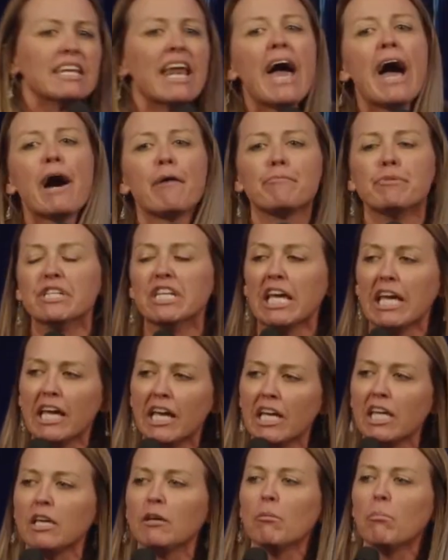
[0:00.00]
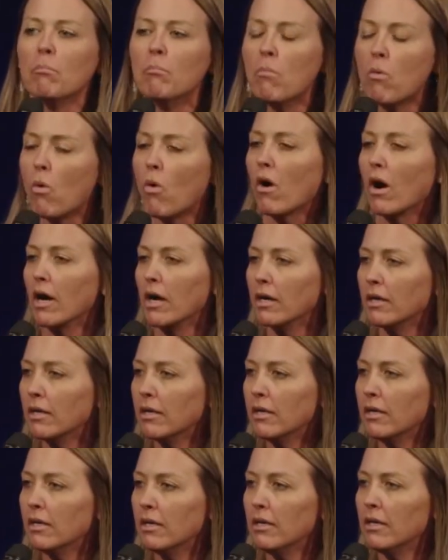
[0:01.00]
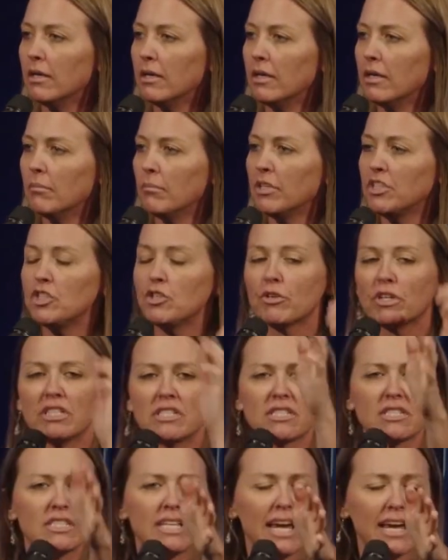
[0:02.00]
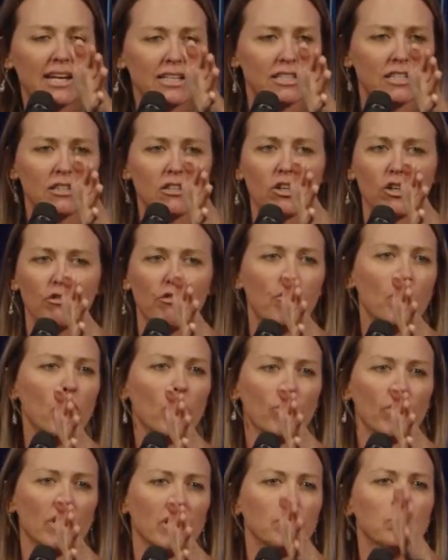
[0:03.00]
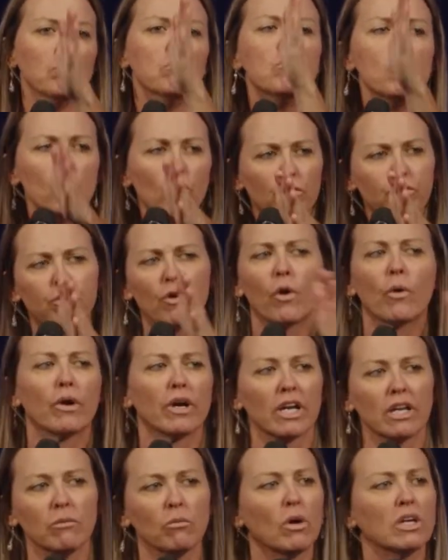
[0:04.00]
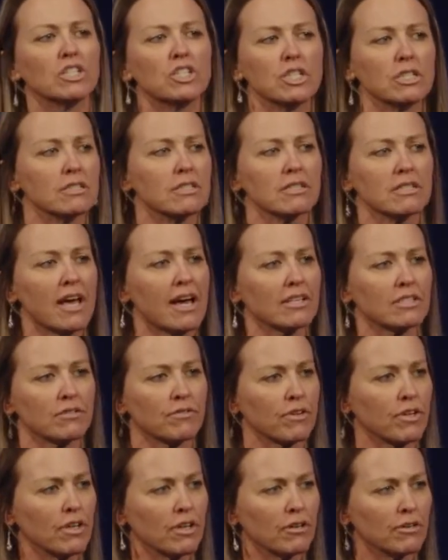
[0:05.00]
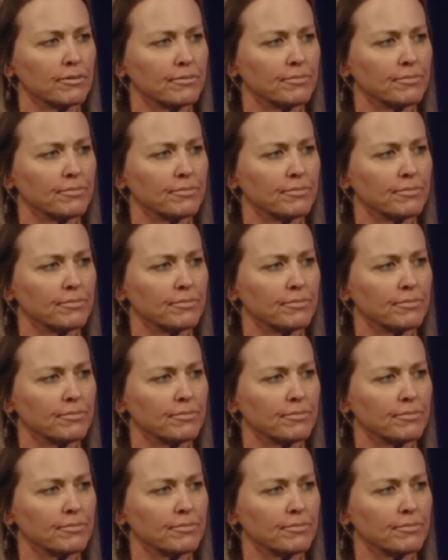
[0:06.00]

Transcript: happen anymore, but you can stand and look forward and move forward in what Jesus has for you.